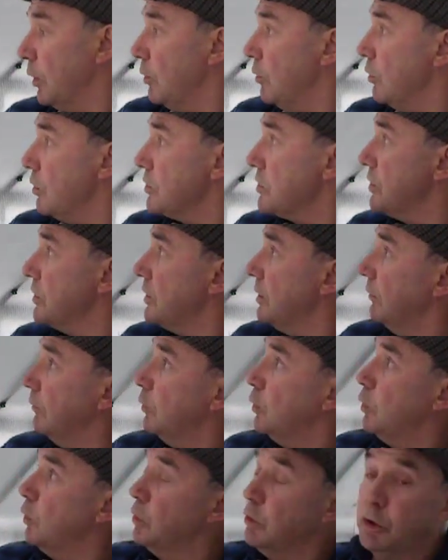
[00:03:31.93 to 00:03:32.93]
What I was
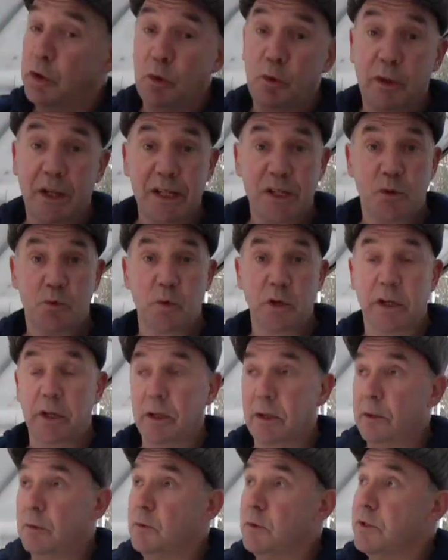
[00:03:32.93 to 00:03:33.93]
going to do last
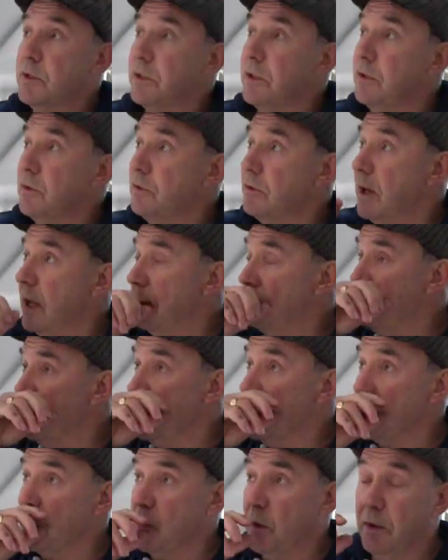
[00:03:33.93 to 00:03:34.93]
week was
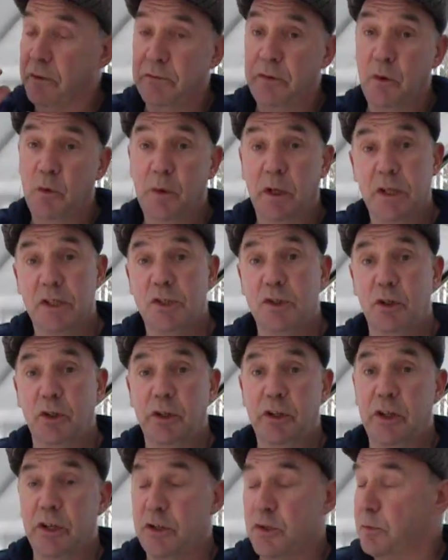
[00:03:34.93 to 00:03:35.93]
because we had a few nice
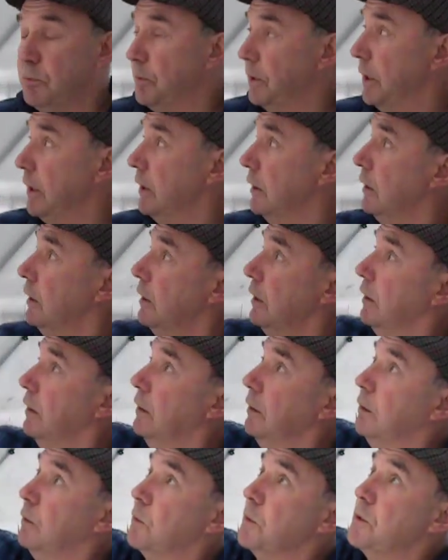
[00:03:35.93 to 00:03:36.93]
sunny days up here,
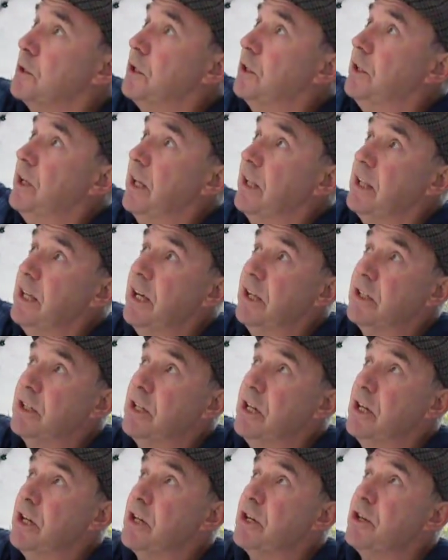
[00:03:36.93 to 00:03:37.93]
was to take the
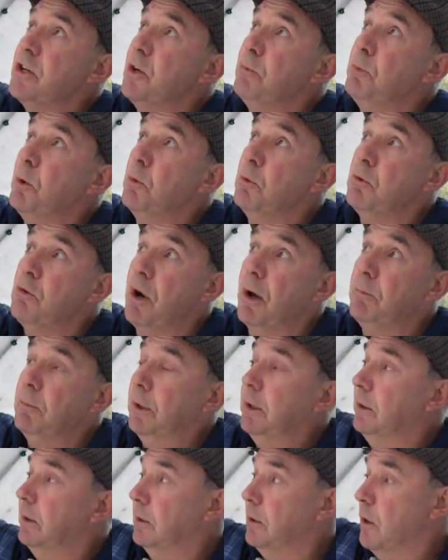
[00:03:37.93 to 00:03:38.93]
insulation, the bubble
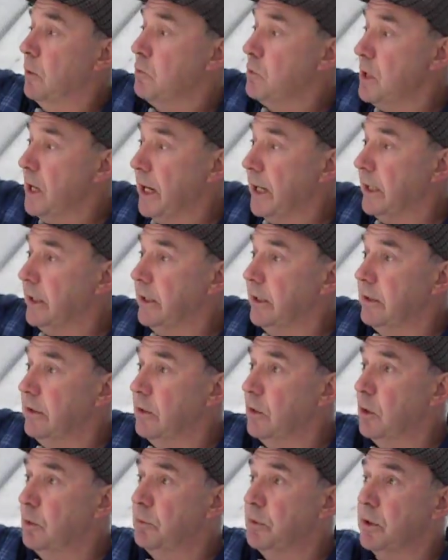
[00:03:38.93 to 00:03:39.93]
wrap. Now, I'm glad I
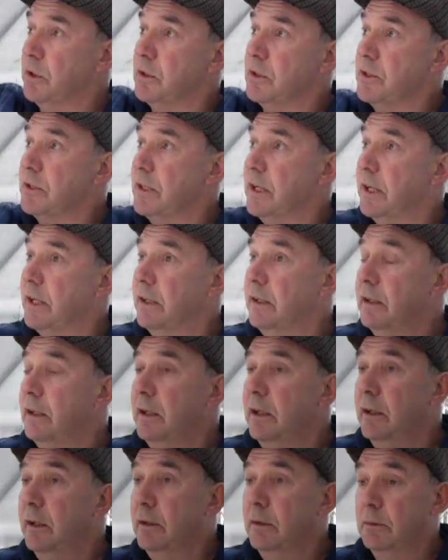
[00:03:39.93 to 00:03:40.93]
didn't know, because we
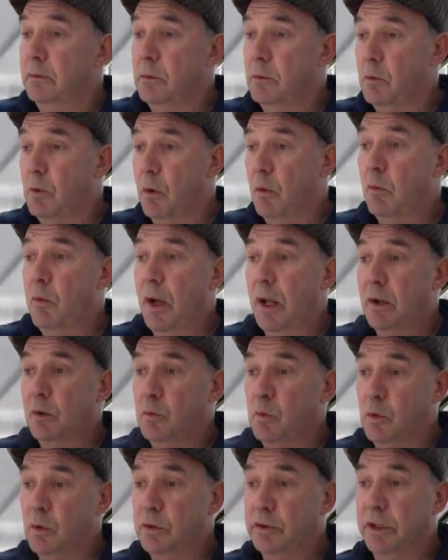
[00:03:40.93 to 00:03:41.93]
were
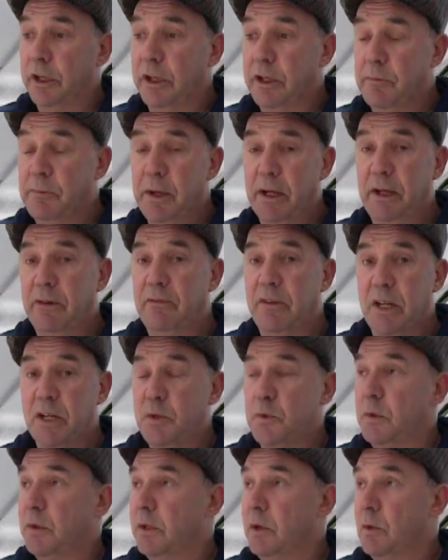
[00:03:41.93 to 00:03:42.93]
well warned in the middle of
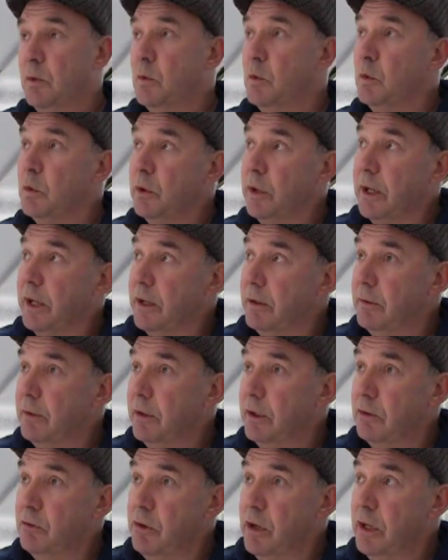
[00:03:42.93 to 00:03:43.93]
last week that we were going to get
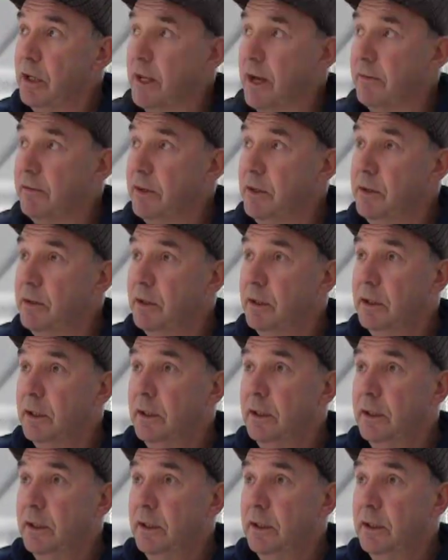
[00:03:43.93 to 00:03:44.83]
a real heavy